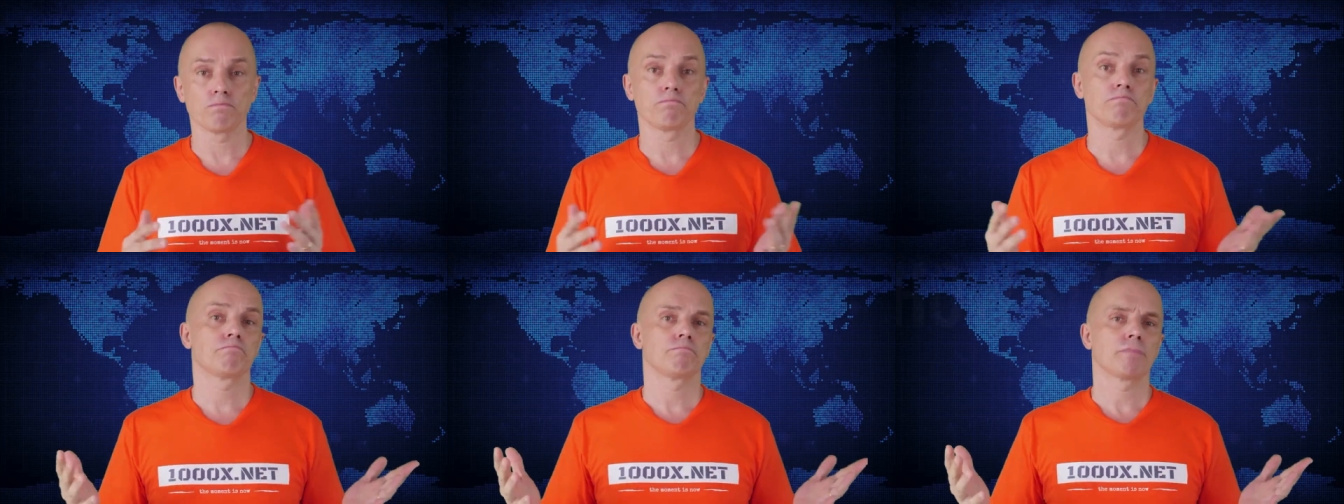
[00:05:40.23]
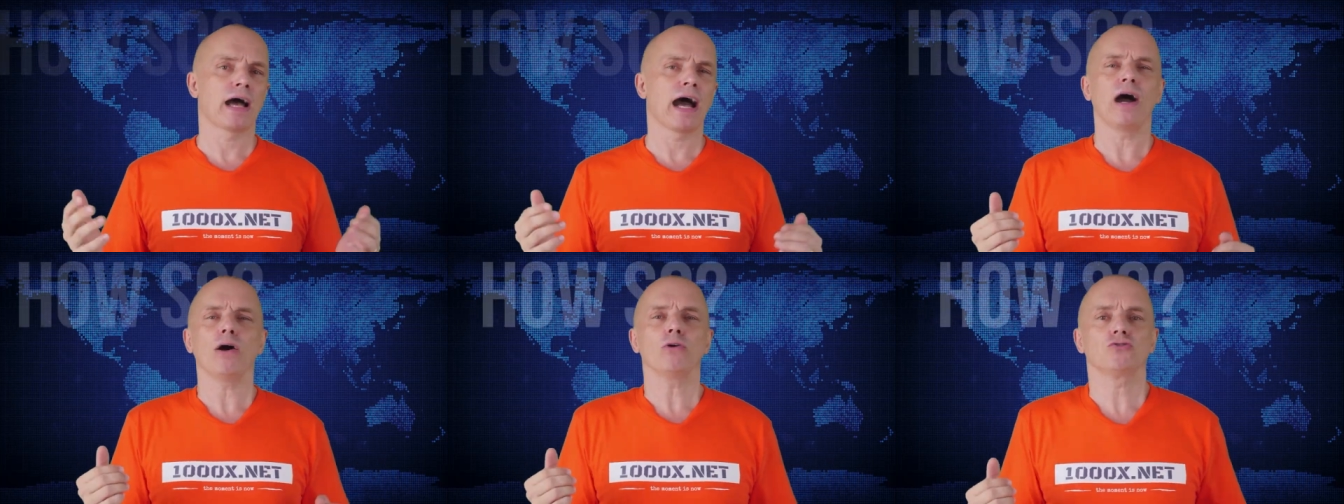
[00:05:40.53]

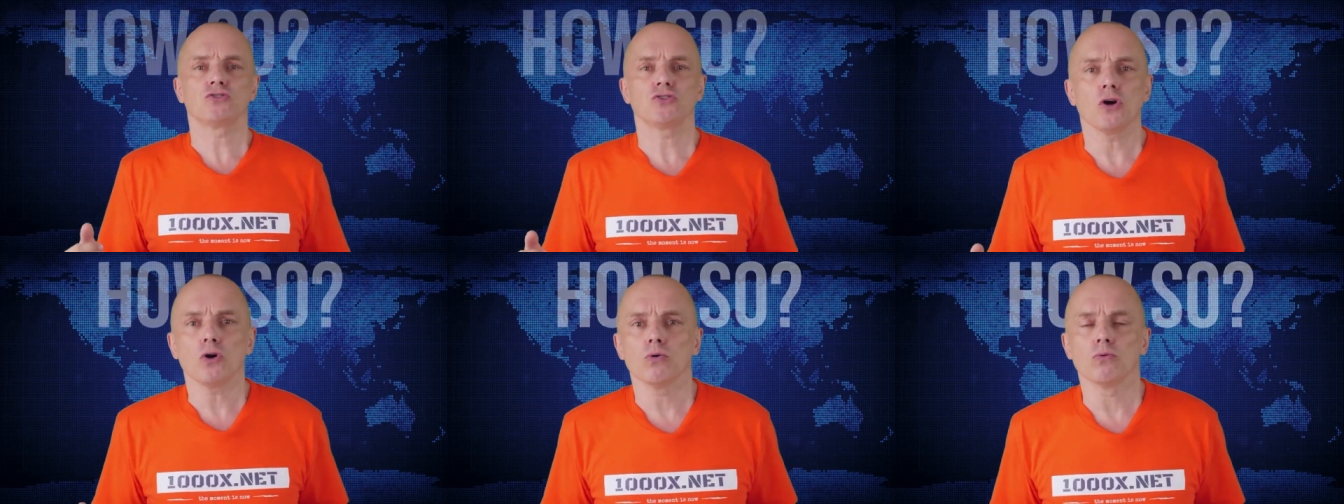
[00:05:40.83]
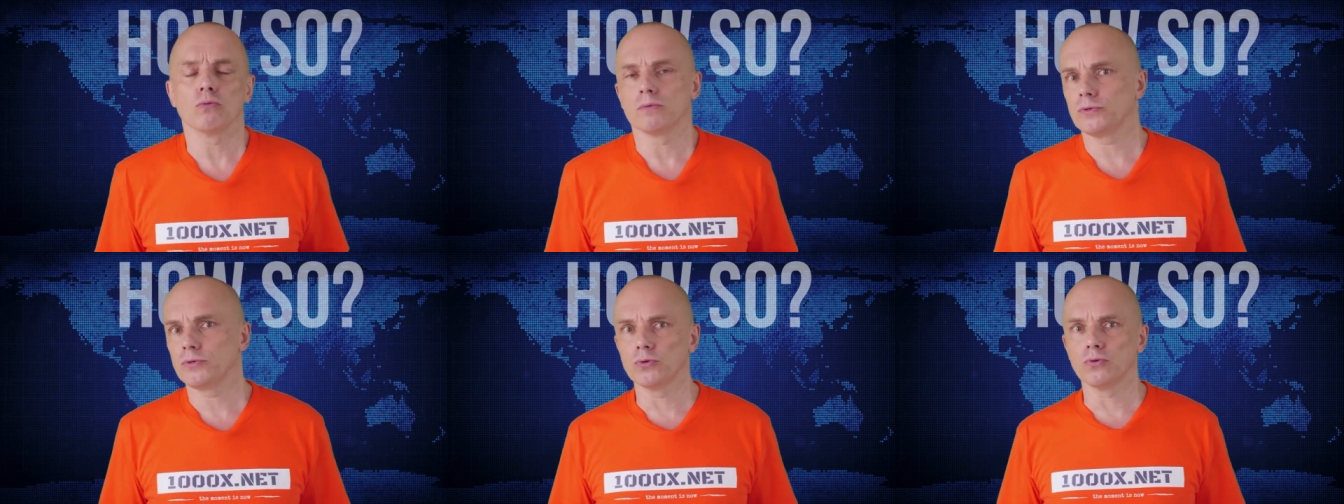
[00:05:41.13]
How
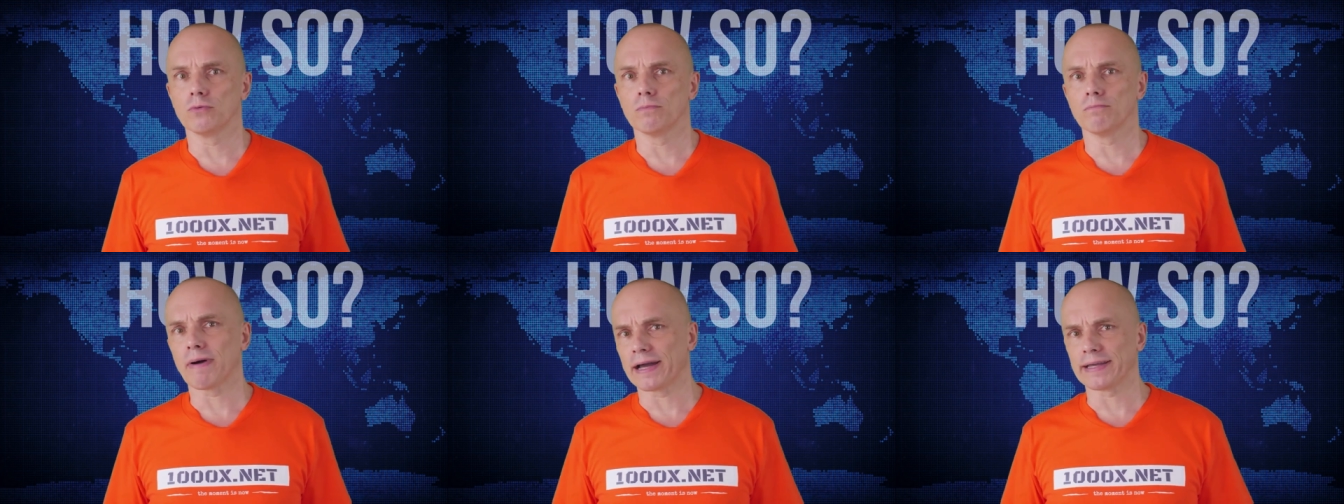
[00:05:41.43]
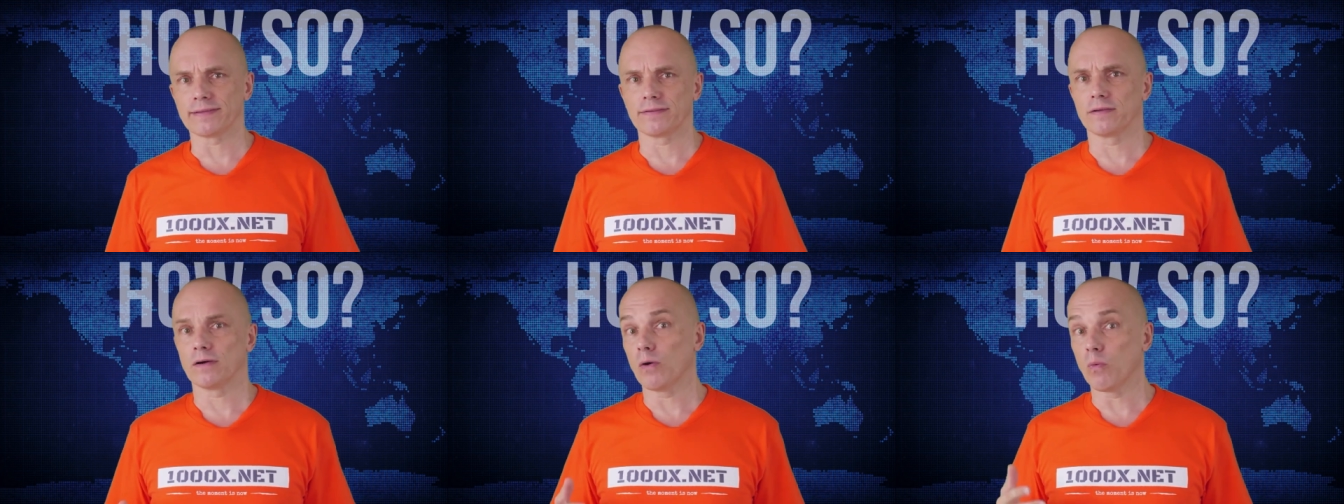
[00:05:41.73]
so, you
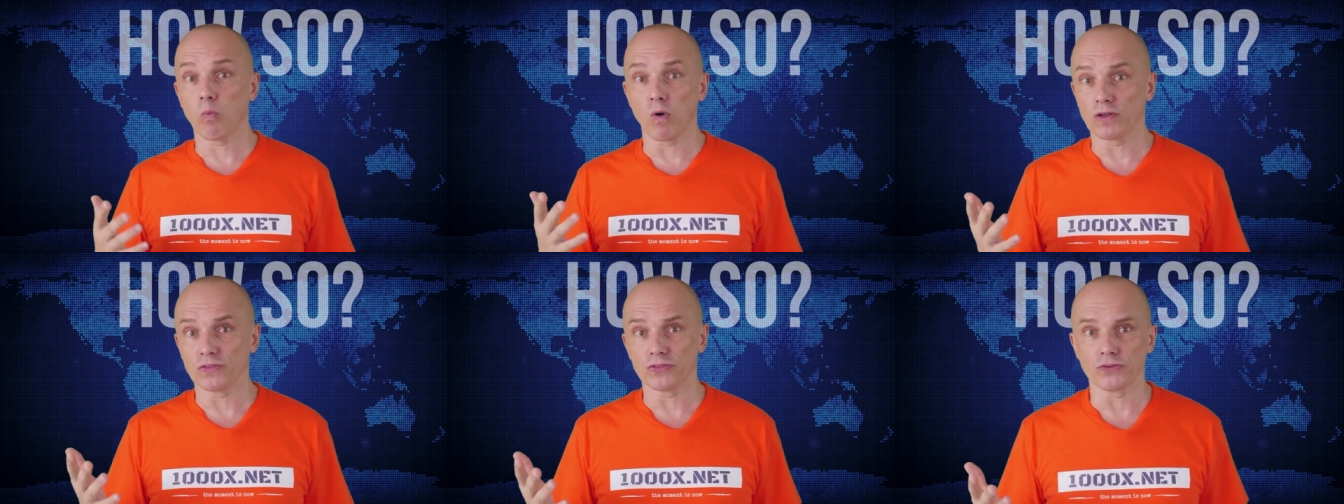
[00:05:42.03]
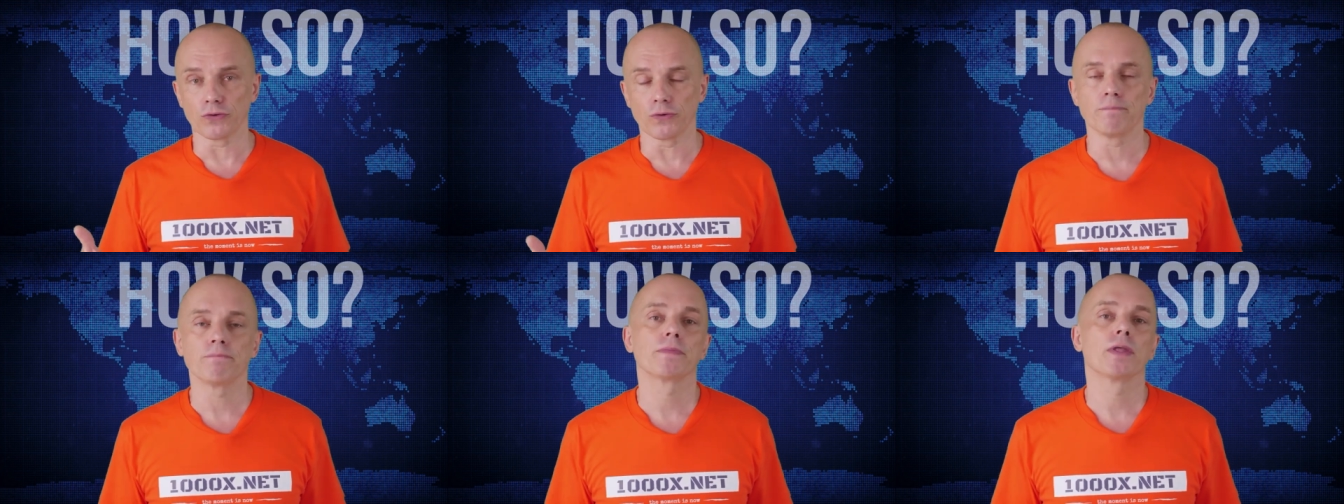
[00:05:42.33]
might wonder?